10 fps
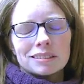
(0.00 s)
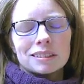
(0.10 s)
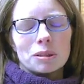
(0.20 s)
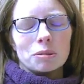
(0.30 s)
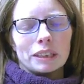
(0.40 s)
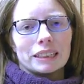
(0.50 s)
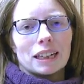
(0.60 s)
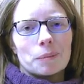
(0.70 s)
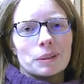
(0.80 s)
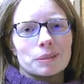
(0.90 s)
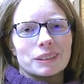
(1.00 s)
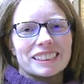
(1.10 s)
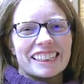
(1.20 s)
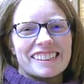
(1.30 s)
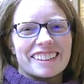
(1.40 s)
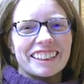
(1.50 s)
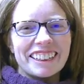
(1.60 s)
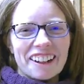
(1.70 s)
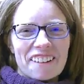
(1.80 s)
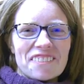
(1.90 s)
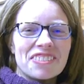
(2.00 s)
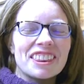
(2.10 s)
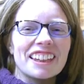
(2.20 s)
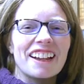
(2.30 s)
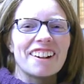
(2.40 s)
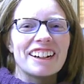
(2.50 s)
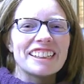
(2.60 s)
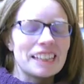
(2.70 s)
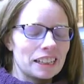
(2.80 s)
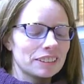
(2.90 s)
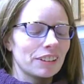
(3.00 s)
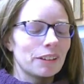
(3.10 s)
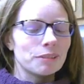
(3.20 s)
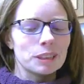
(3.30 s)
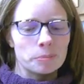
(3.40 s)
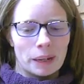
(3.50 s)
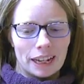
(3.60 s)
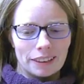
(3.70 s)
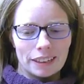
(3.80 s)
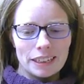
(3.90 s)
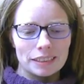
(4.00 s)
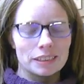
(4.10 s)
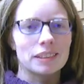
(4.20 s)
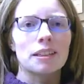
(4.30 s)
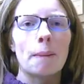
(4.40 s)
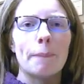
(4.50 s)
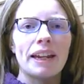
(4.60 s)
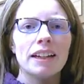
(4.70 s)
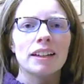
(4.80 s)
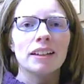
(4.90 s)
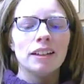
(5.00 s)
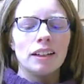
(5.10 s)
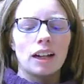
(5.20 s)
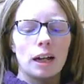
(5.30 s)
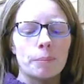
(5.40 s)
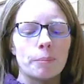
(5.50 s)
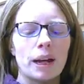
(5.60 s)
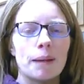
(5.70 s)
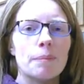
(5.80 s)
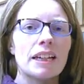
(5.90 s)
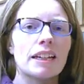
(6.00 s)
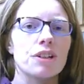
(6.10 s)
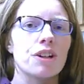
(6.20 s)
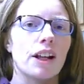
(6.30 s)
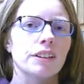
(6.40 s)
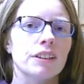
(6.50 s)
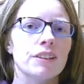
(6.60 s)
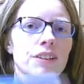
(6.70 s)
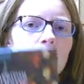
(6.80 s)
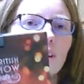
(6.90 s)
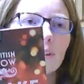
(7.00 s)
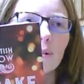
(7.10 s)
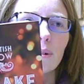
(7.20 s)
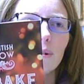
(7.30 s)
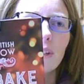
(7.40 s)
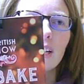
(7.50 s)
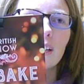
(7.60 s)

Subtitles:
the cooling time is what gets you. All right, so that was my latest bake on my baking challenge through the